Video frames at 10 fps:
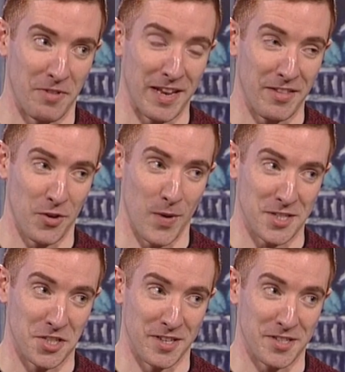really the
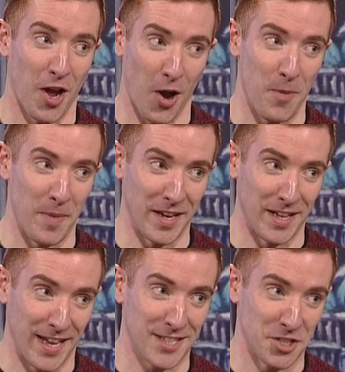question is how many
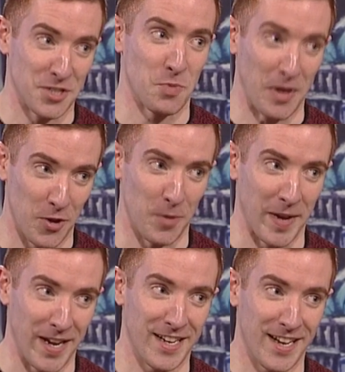elections will there
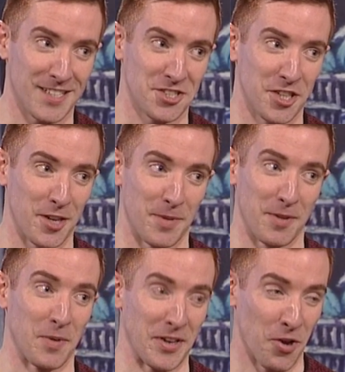be next year?
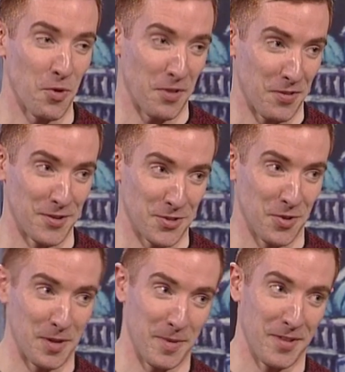We know that there's
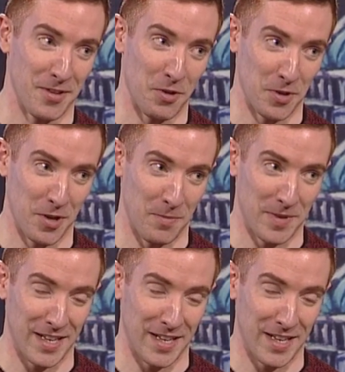going to be the local government